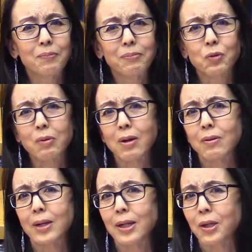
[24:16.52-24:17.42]

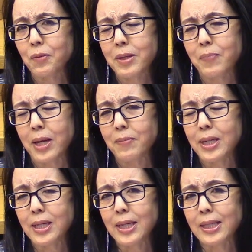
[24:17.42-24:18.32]
grow a human
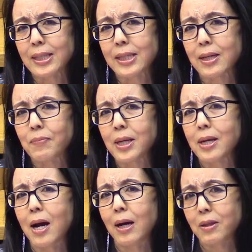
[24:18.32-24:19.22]
baby in something
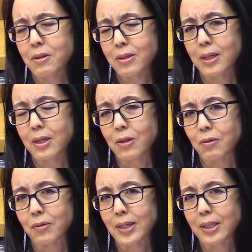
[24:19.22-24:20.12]
other than a
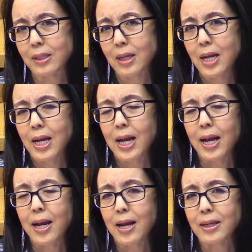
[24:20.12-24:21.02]
uterus.
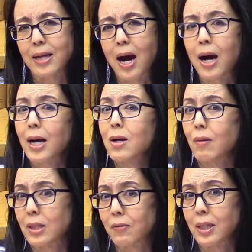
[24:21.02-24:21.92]
And I
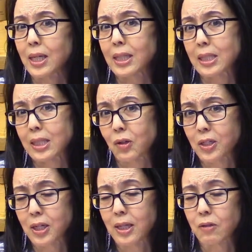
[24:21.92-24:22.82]
always feel like this is a good
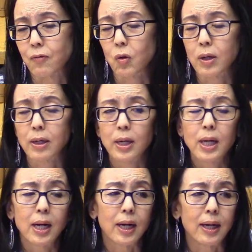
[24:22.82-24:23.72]
chance for
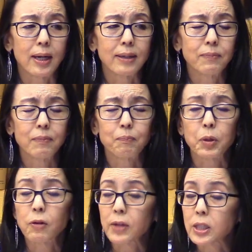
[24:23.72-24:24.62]

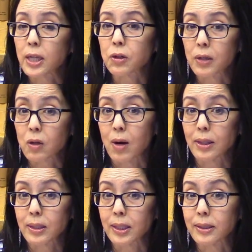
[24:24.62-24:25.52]
perfect gender
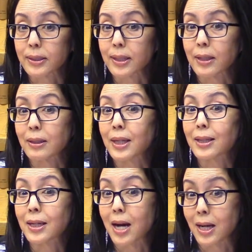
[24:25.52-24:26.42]
equality, because I think
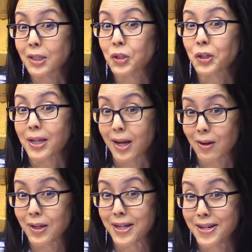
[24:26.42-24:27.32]
the guys should
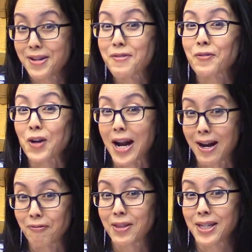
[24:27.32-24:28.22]
carry for
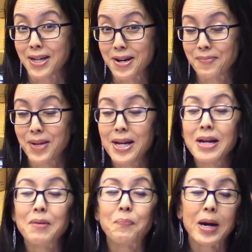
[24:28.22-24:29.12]
half the time.
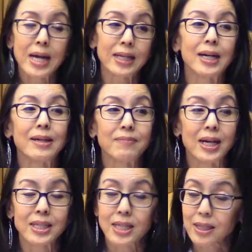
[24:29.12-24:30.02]
But
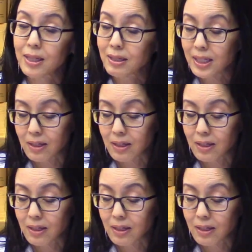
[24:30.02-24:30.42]
I'd stick the,